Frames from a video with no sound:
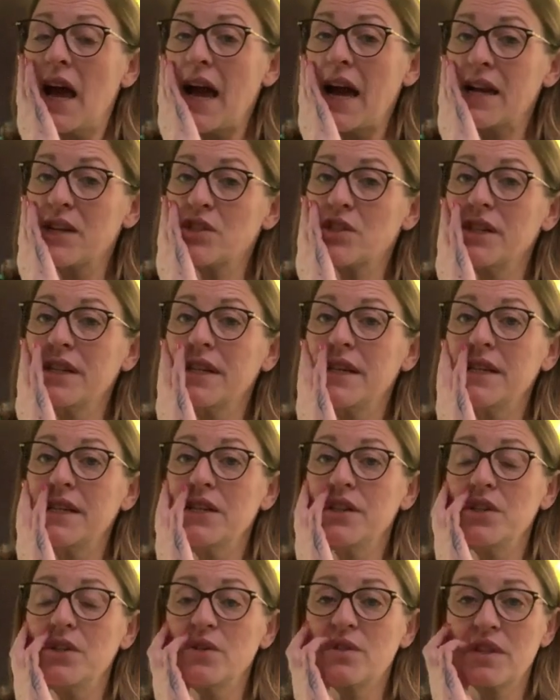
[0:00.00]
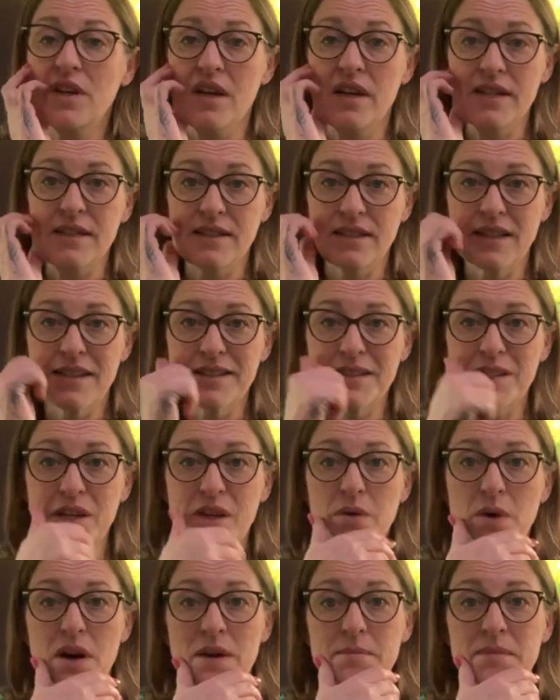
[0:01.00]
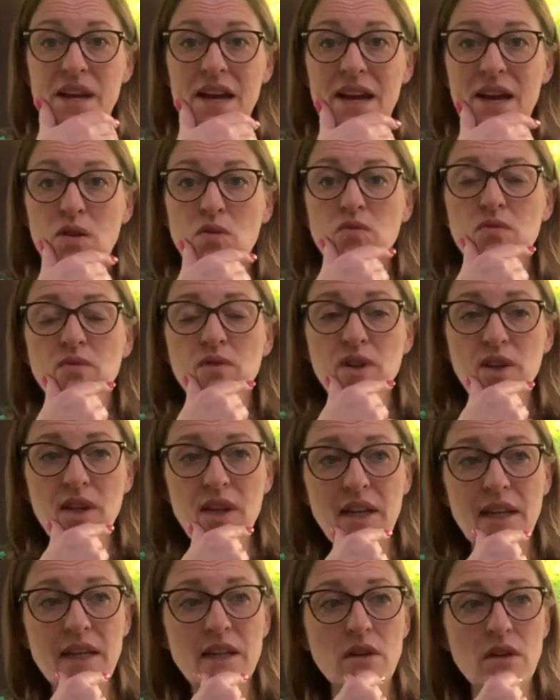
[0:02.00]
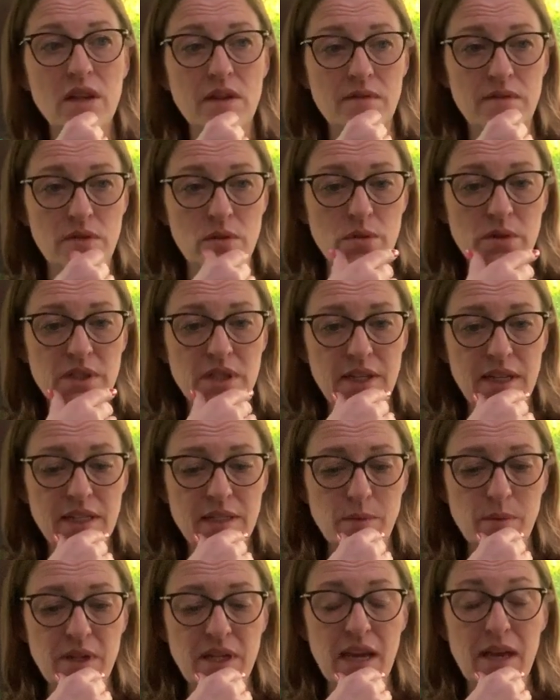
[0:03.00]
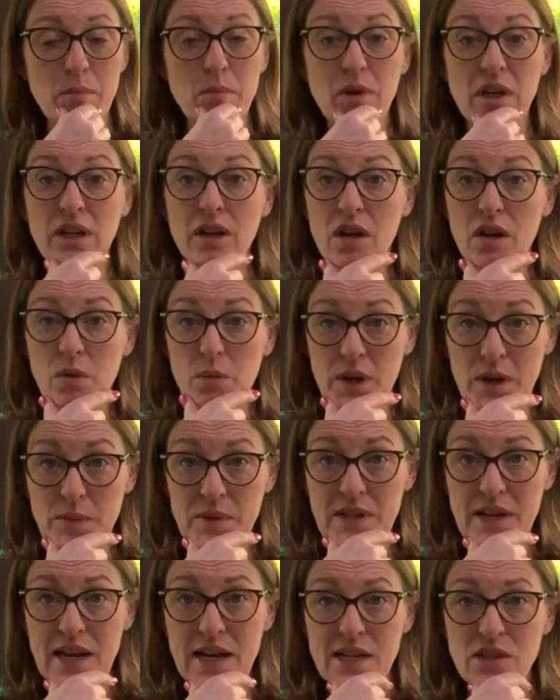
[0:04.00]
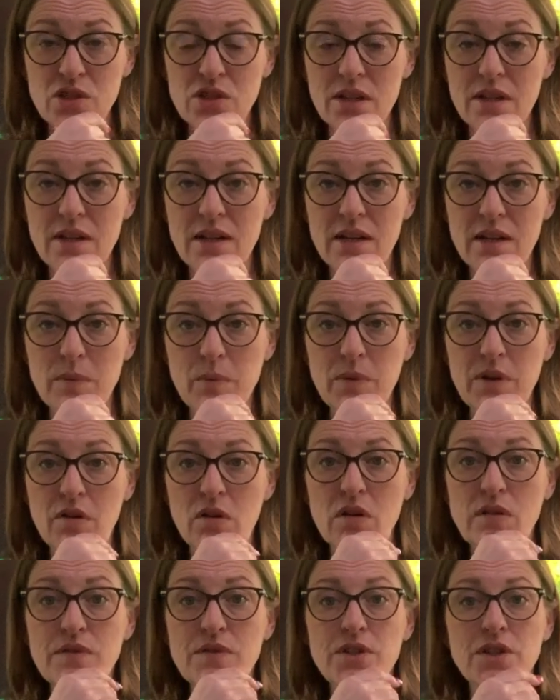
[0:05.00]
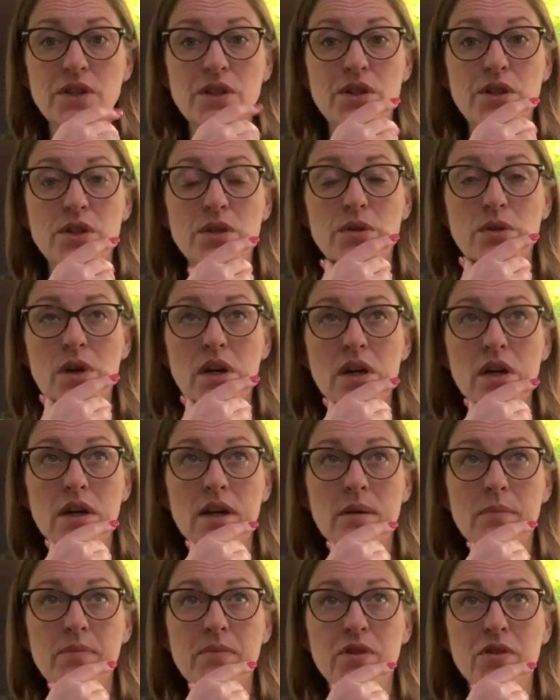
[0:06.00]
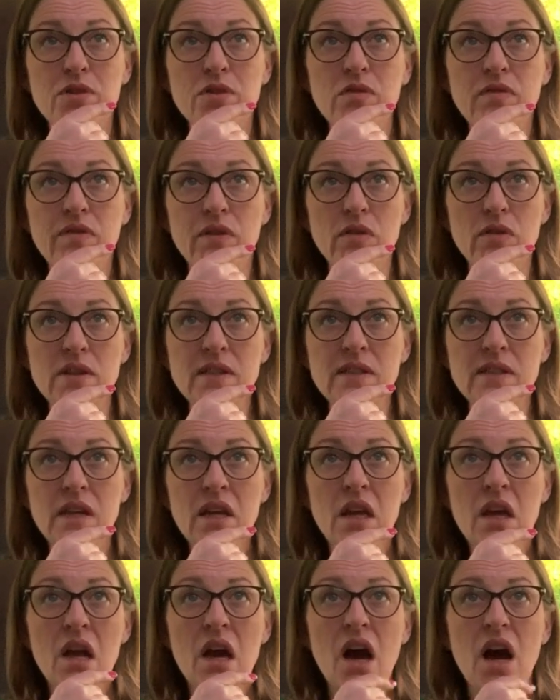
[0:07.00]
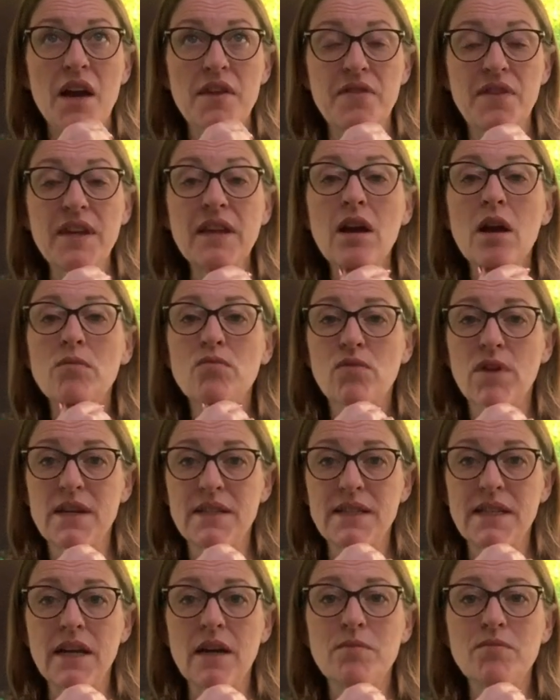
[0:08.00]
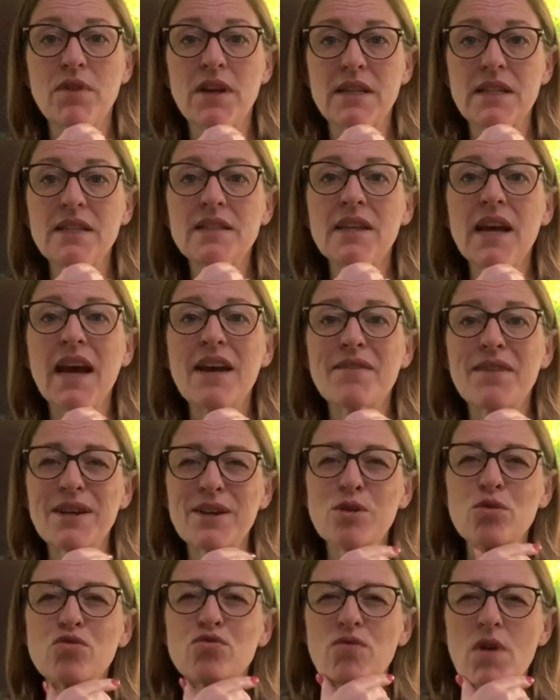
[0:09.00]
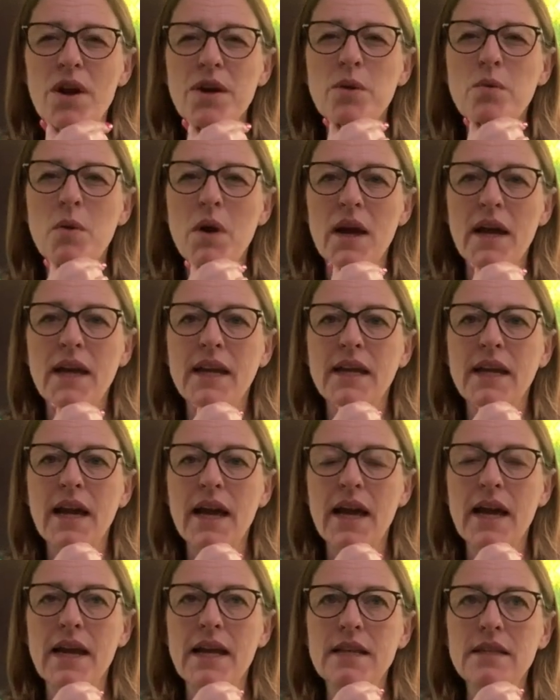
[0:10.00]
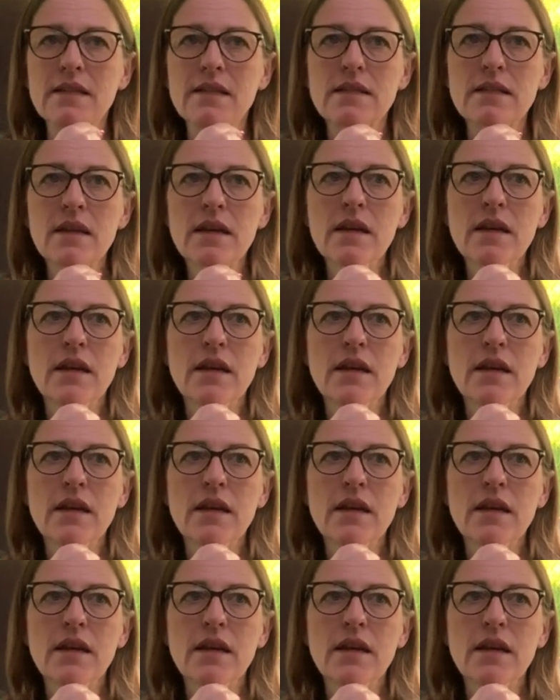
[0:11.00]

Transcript: actually utilising it. So I'm now really looking forward to next weekend when I go away with Angela and we're off to the New Forest. I think I'm ready. I'm ready to have a little run away, and